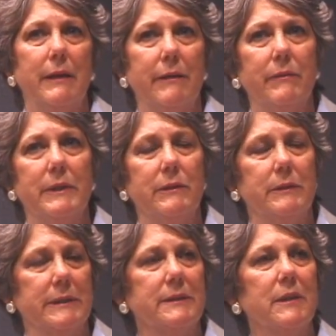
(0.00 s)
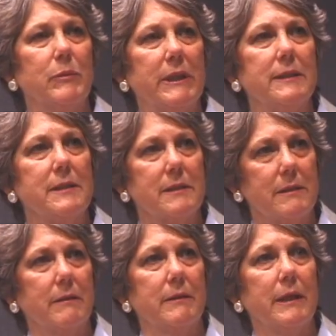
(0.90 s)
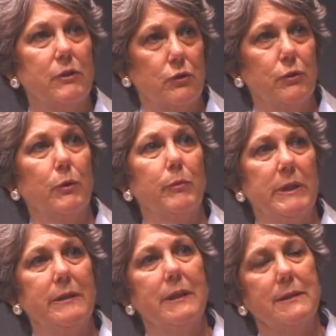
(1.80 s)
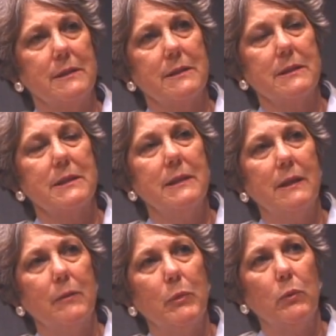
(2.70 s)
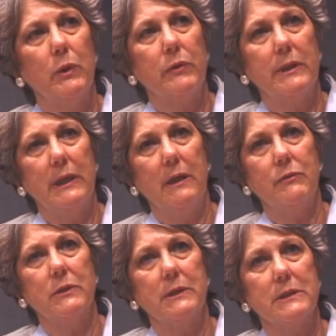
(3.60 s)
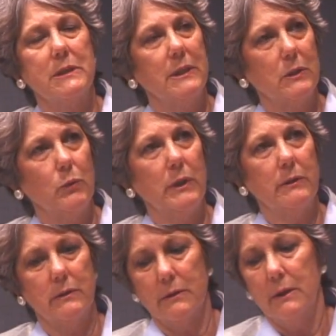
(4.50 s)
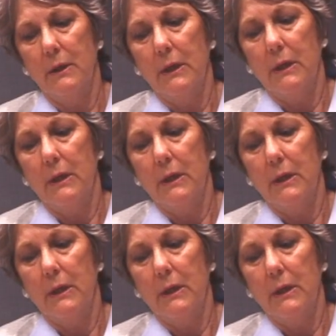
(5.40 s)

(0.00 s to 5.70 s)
Uh, and in some cases that's true in many cases it's not but what they have done is take away the